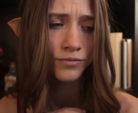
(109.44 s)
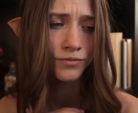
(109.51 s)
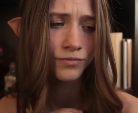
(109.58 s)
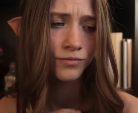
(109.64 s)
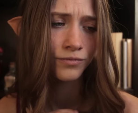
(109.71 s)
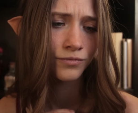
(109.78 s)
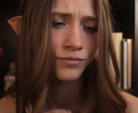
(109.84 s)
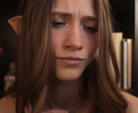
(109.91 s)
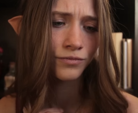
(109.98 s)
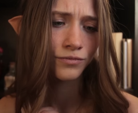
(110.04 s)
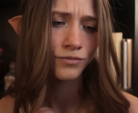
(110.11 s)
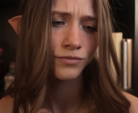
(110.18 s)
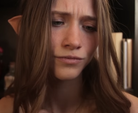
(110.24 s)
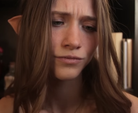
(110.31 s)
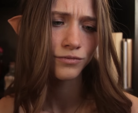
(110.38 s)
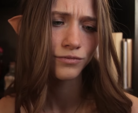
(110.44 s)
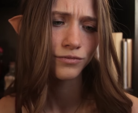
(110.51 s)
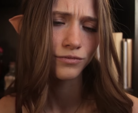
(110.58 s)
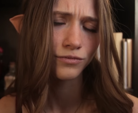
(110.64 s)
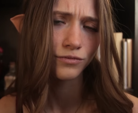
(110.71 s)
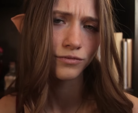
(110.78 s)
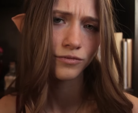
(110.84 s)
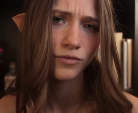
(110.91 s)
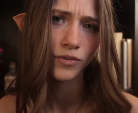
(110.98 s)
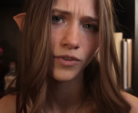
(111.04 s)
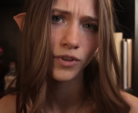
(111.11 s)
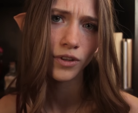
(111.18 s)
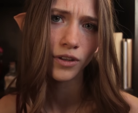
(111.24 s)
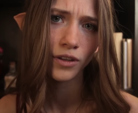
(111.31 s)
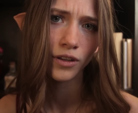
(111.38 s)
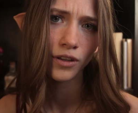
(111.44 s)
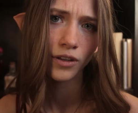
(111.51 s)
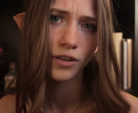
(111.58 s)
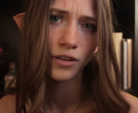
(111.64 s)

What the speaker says: No one is speaking in this clip.